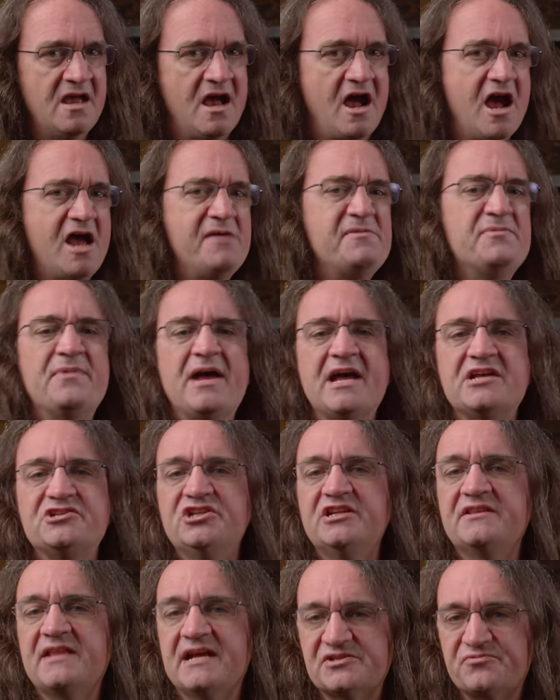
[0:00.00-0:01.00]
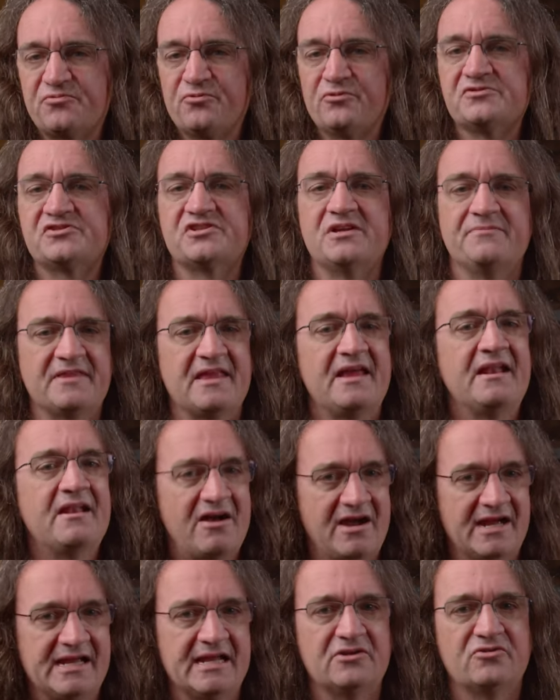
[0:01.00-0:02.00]
I'm imagining that's where some of that
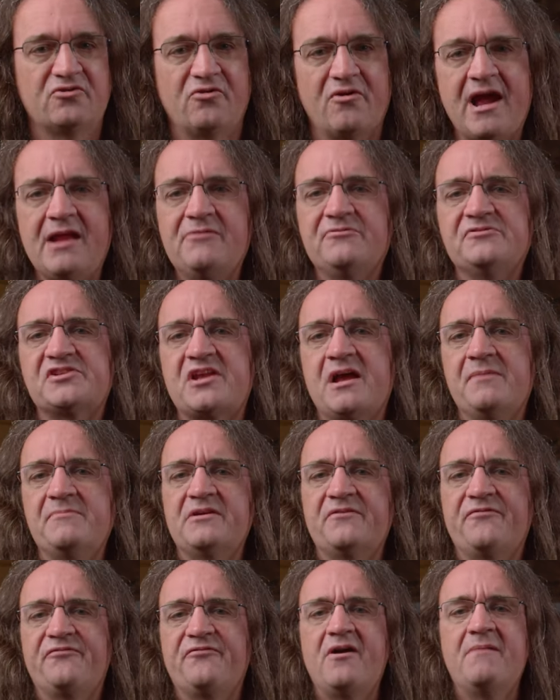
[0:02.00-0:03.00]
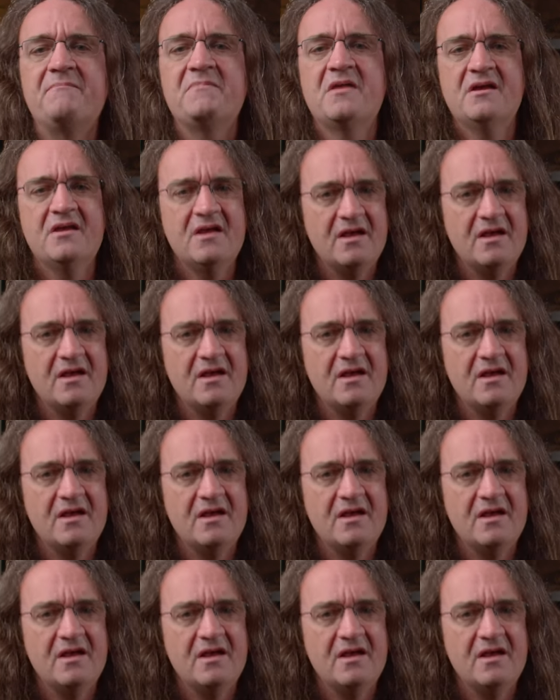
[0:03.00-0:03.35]
high end grind was coming from,